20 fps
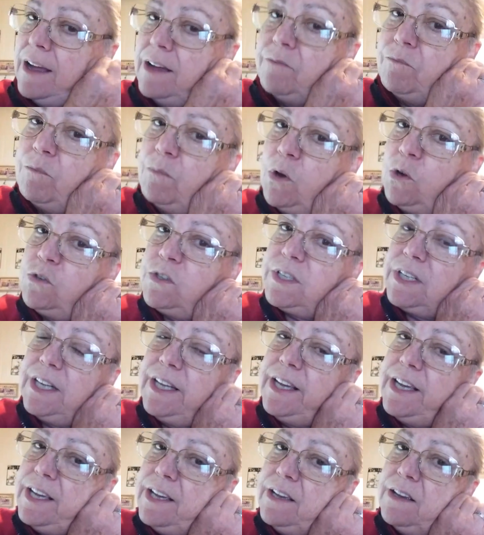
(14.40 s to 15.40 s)

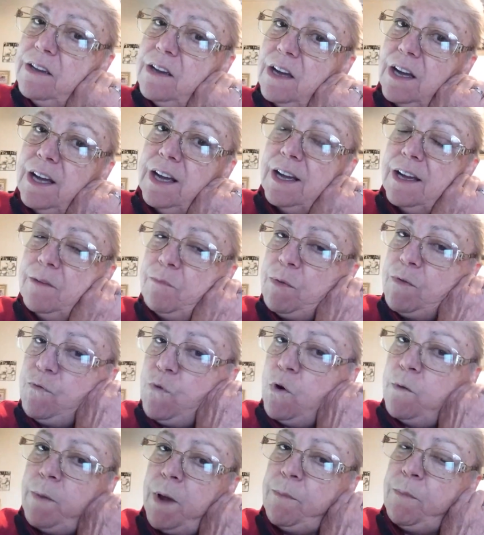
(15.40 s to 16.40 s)
Mostly
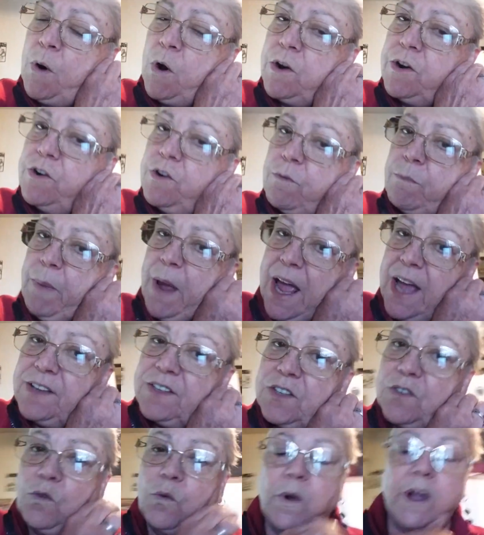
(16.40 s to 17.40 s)
before my partner
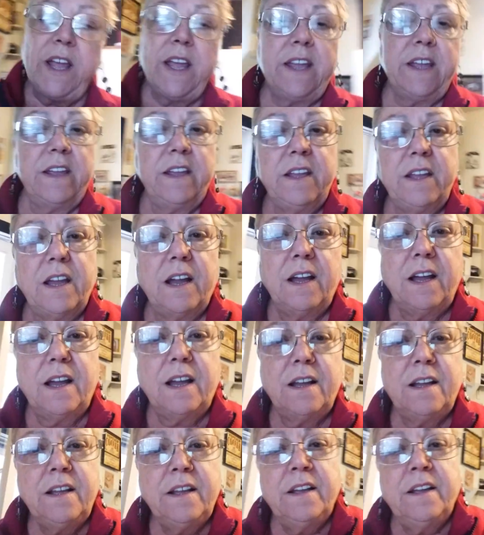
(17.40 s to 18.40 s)
passed away,
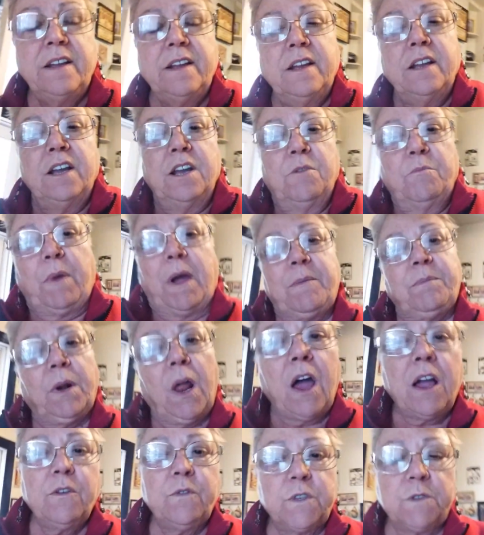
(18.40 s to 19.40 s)
my
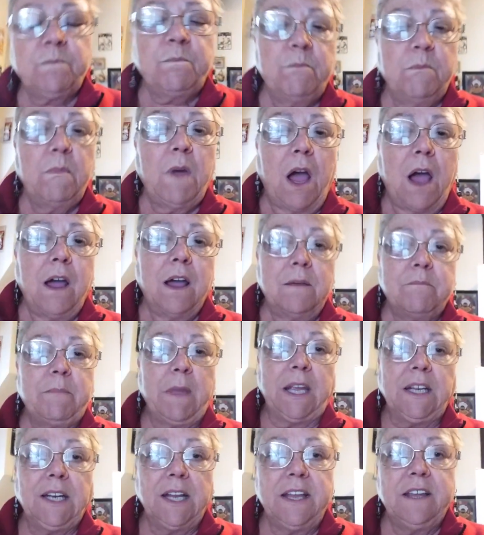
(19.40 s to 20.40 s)
blog was
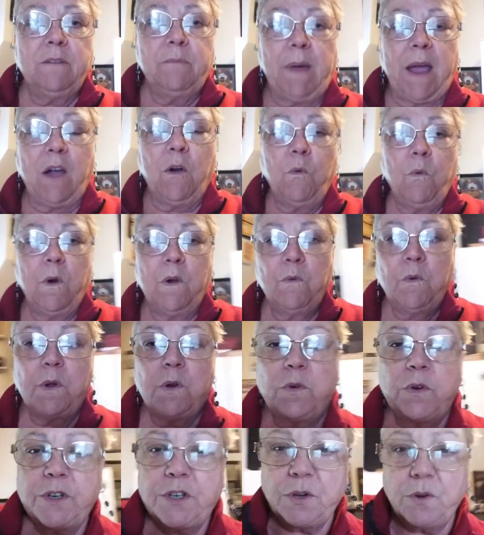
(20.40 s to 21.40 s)
mainly about what we
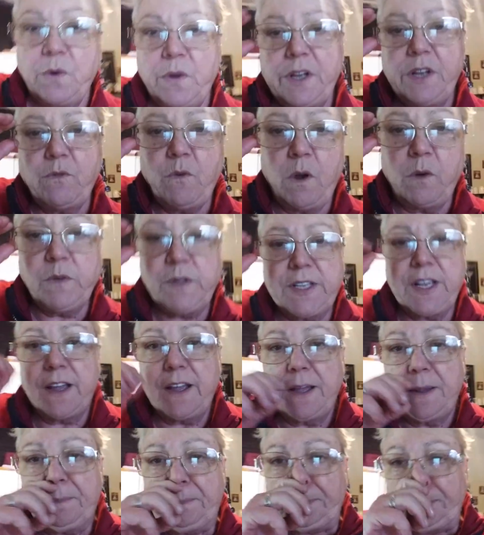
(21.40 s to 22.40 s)
were doing, what was
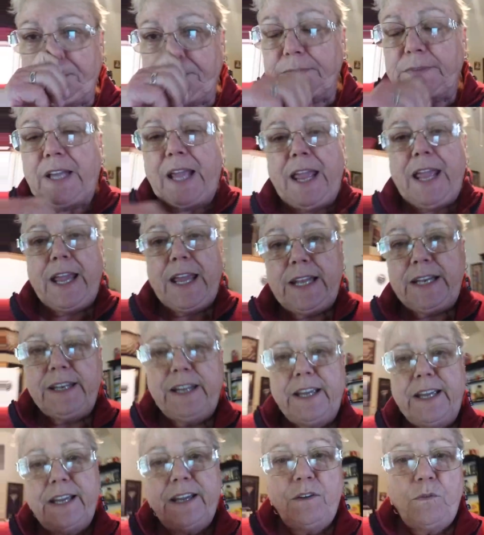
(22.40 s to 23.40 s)
up, and
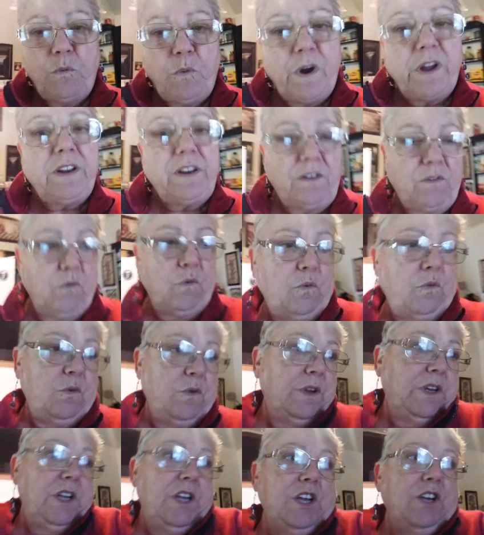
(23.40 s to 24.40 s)

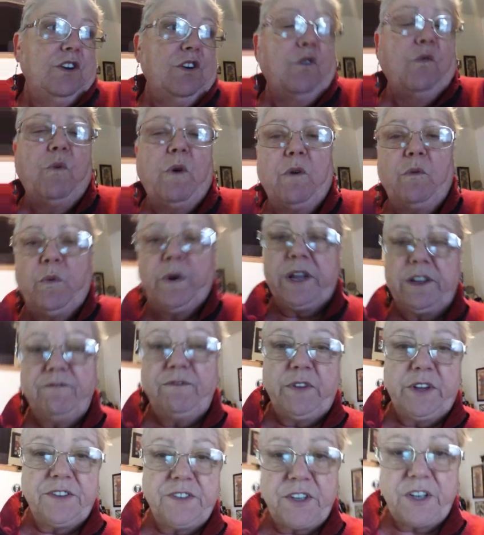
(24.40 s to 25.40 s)
what we had
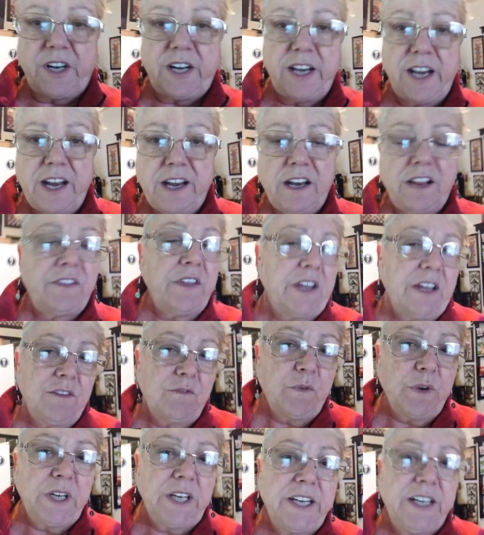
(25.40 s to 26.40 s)
visited and anything, and
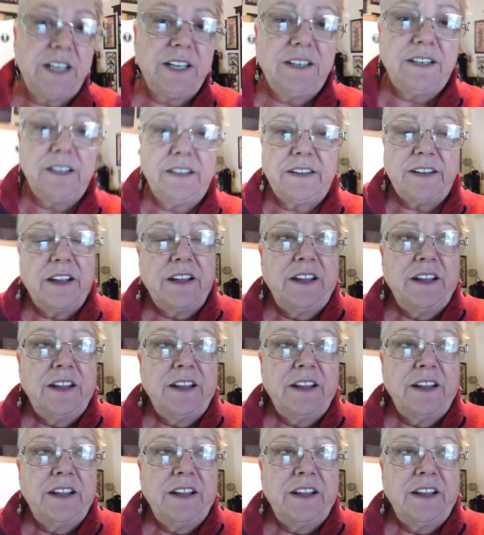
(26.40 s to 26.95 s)
really didn't